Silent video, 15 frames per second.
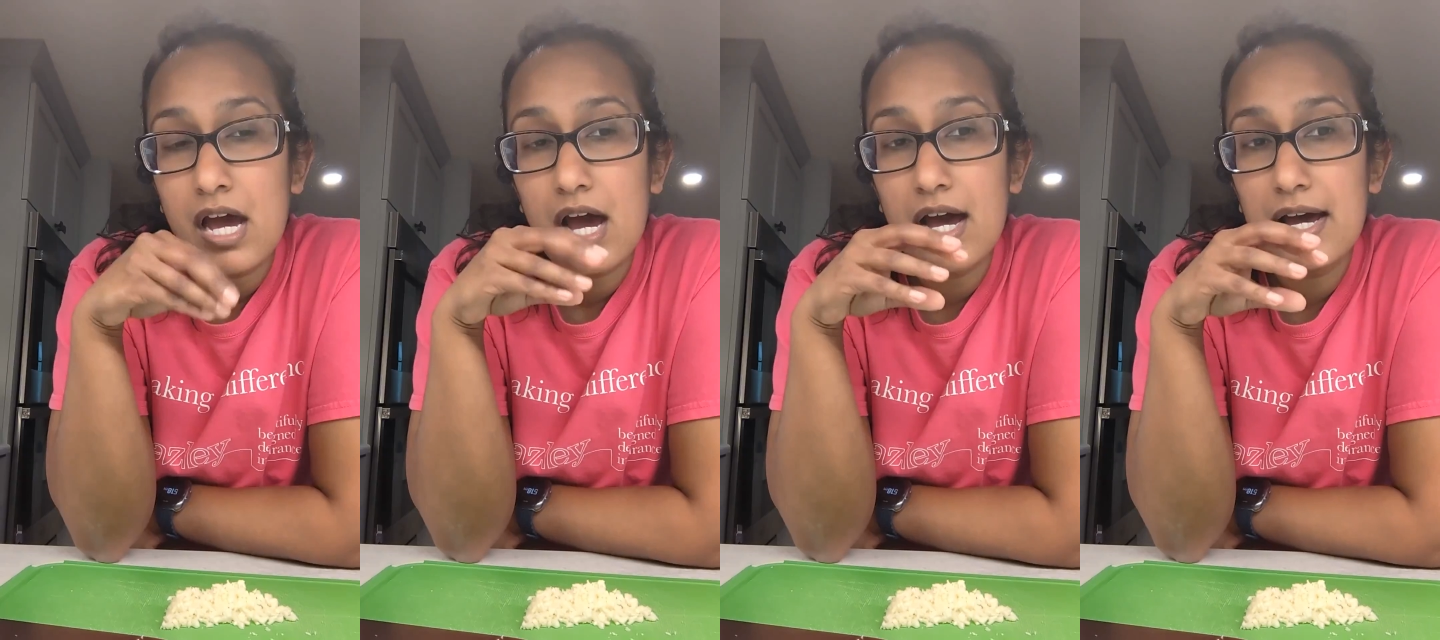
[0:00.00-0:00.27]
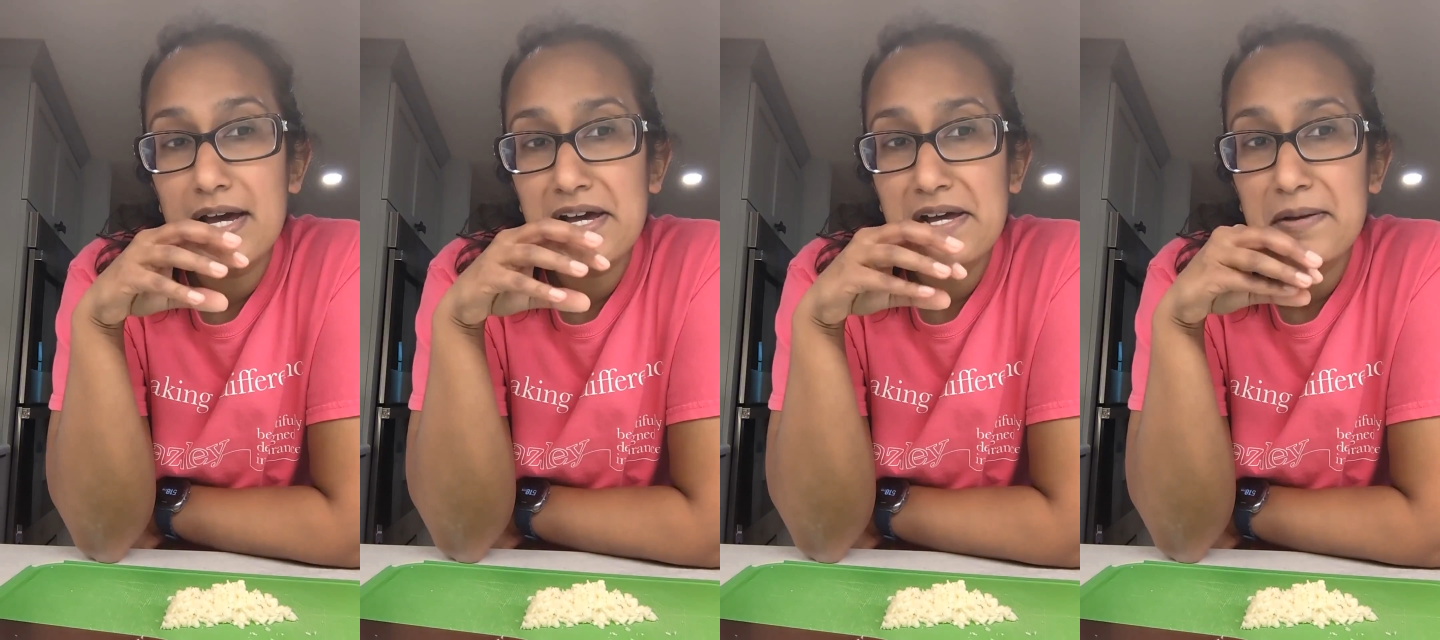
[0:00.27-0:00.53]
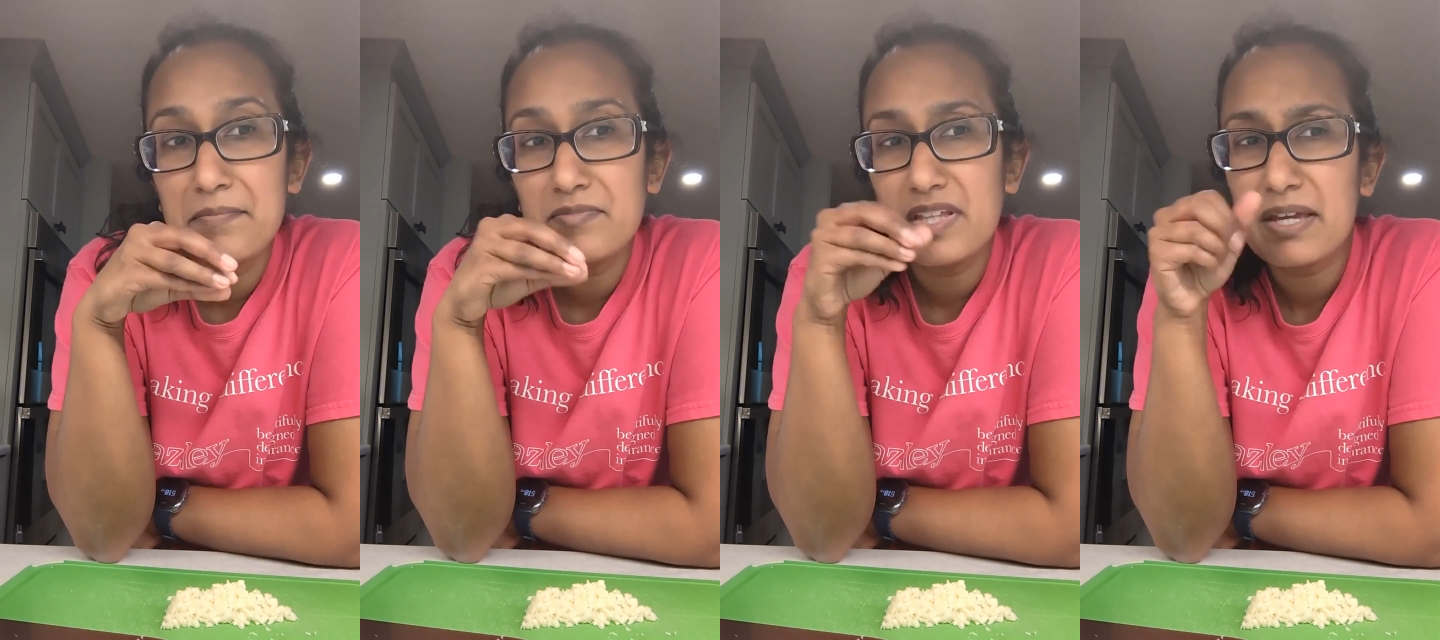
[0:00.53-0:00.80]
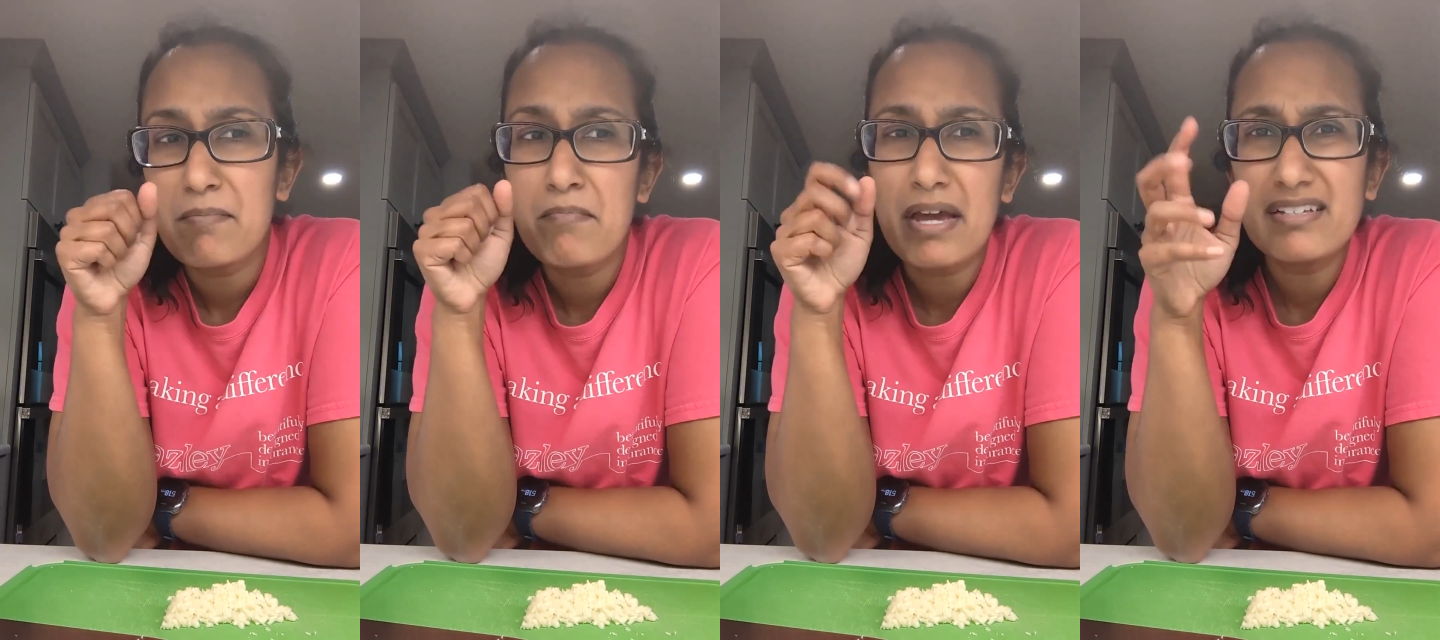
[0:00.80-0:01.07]

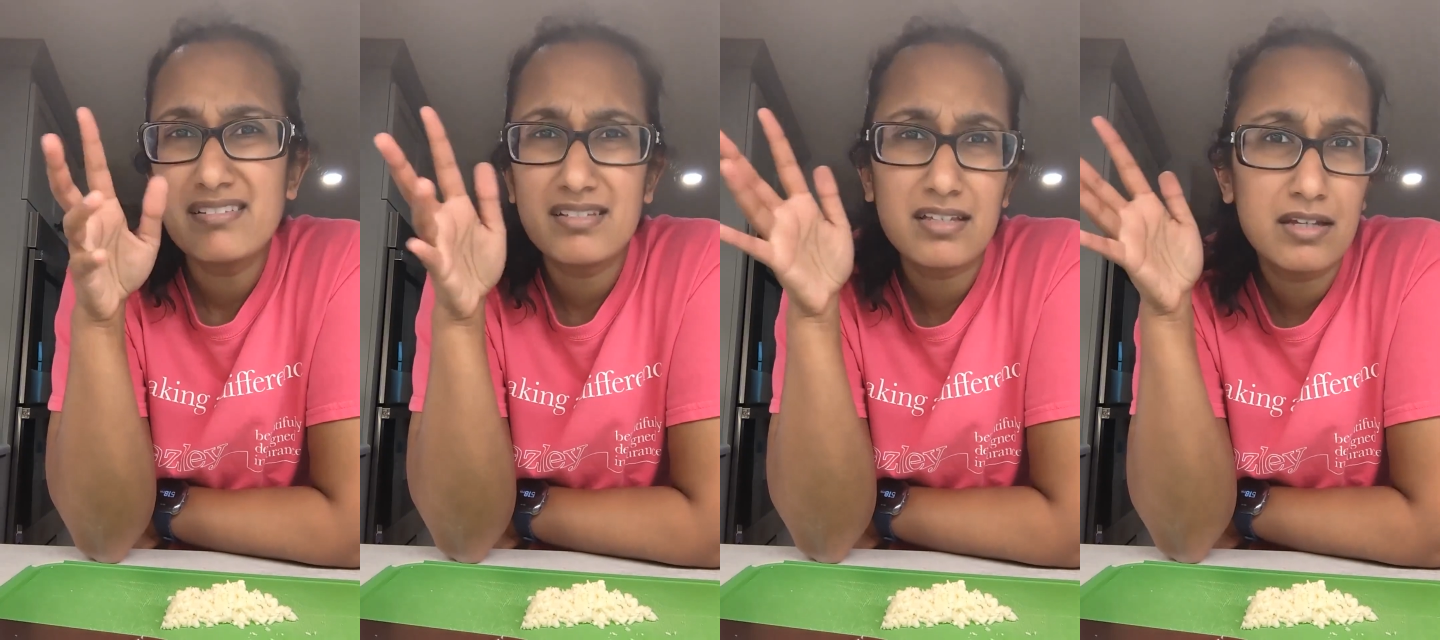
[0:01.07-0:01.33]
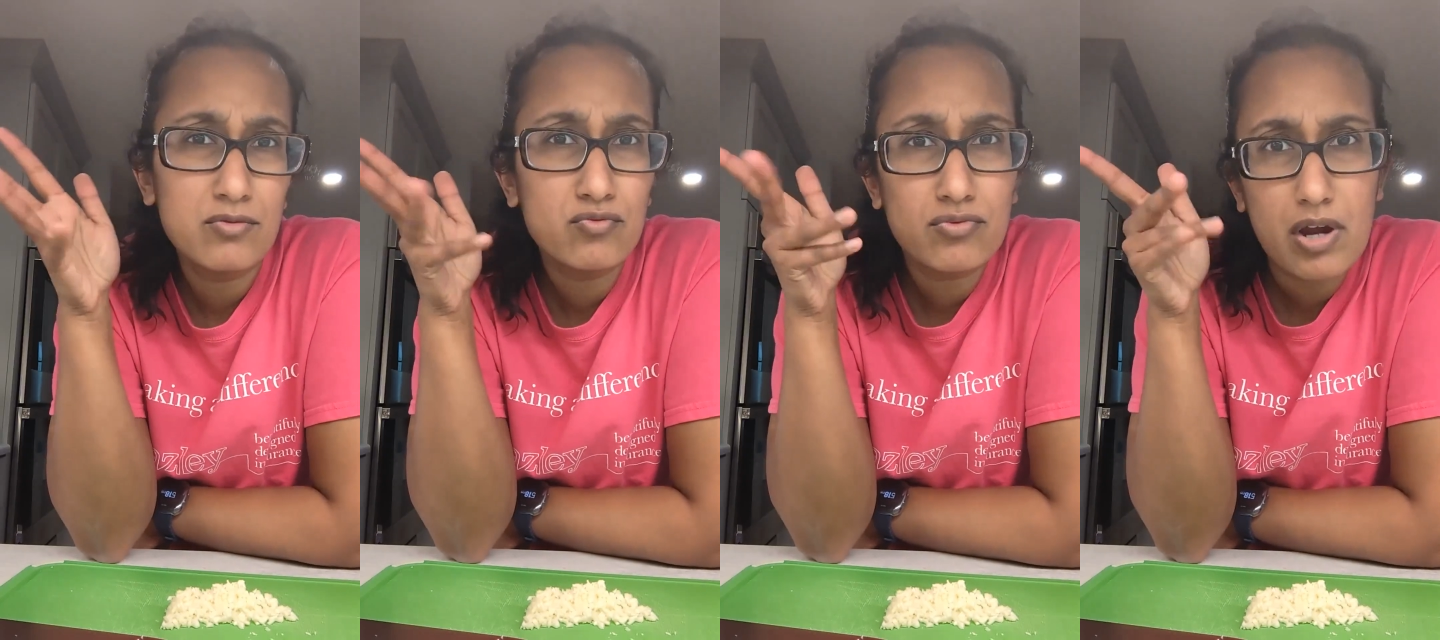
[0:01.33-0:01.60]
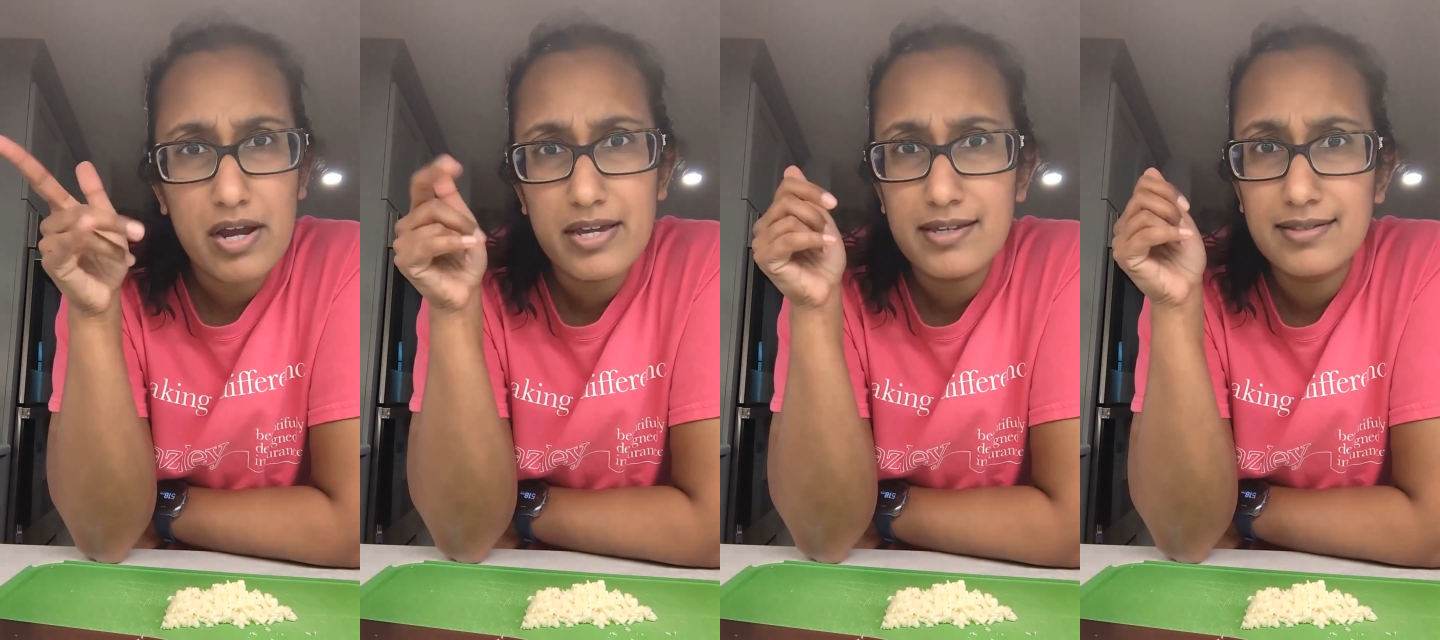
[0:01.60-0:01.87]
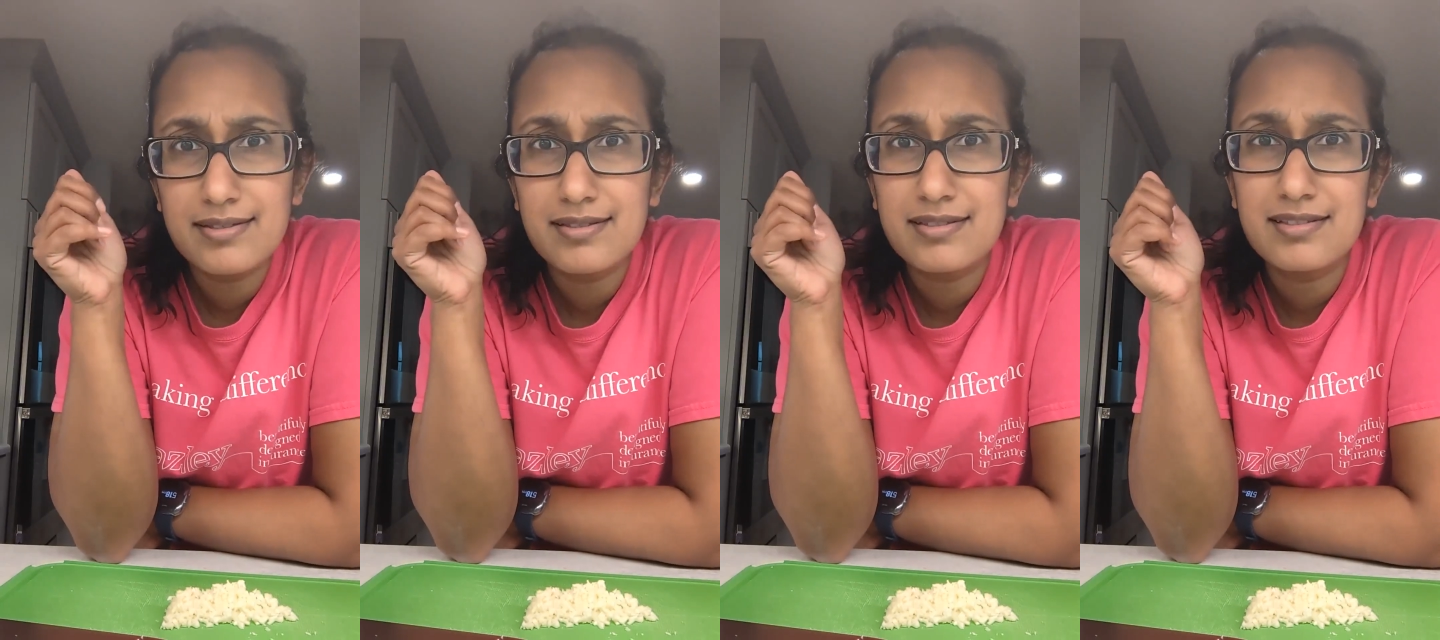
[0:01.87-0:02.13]
like Mexican
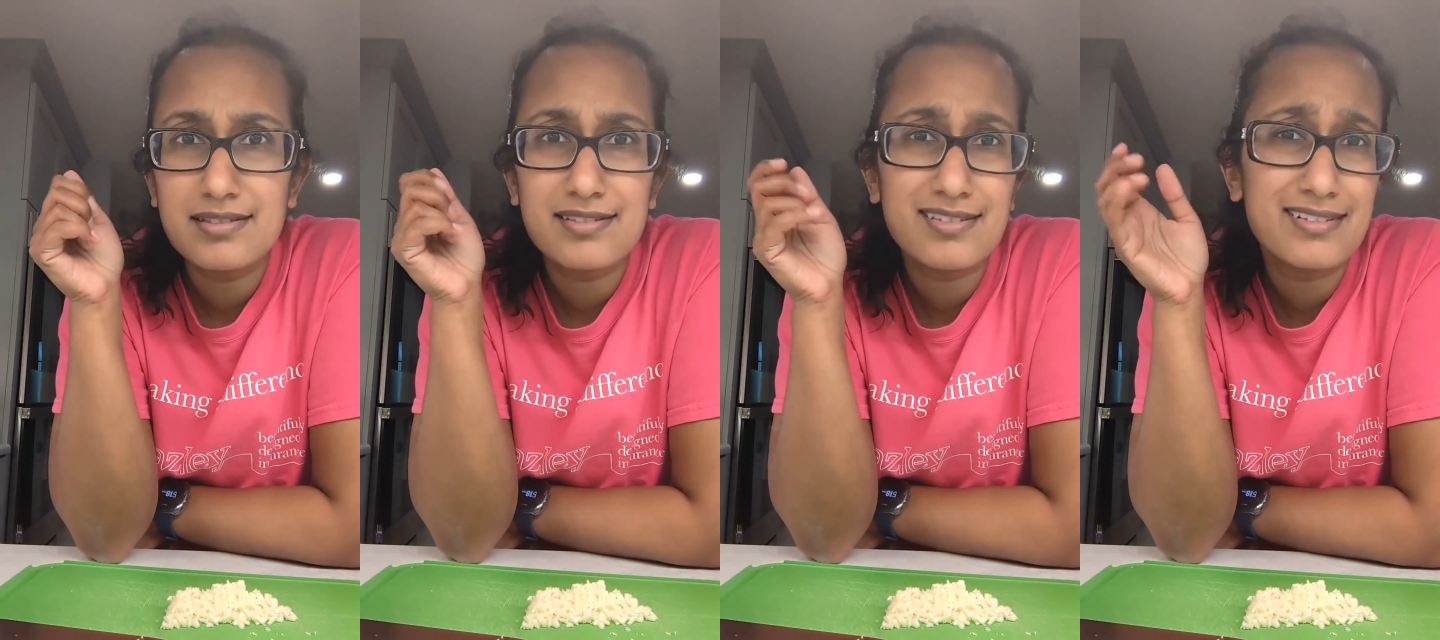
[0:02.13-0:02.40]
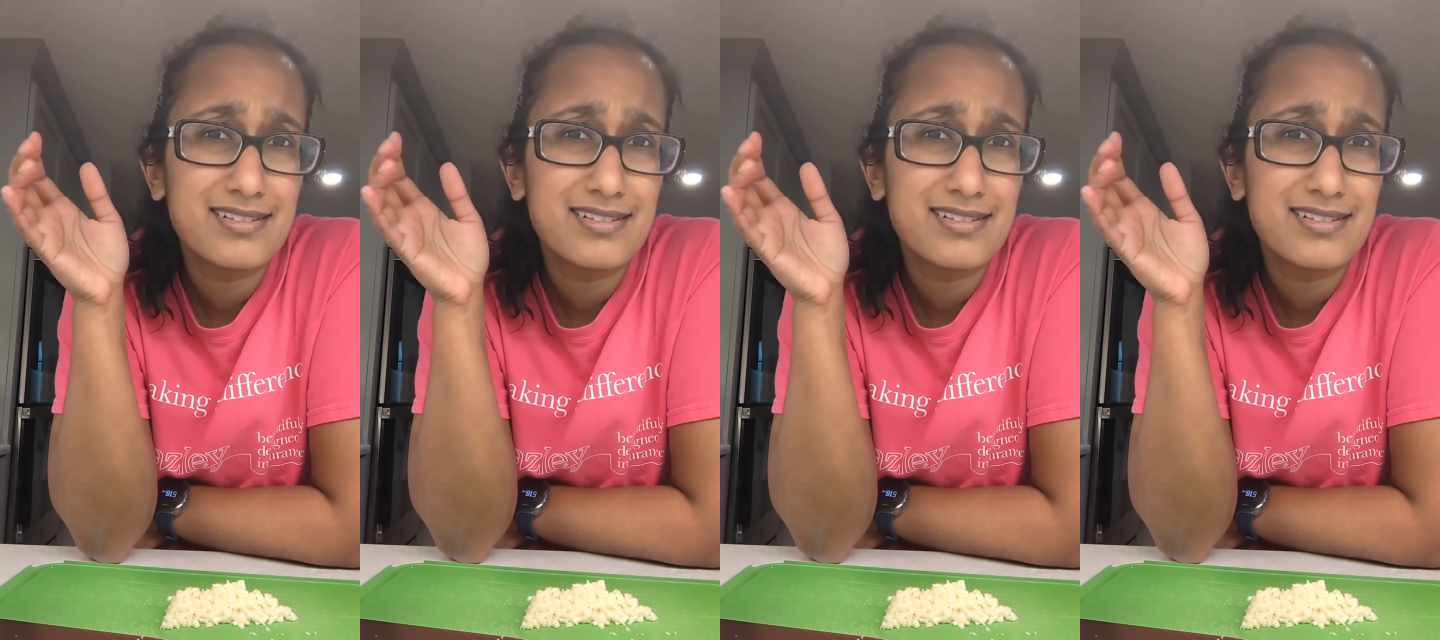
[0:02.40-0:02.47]
rice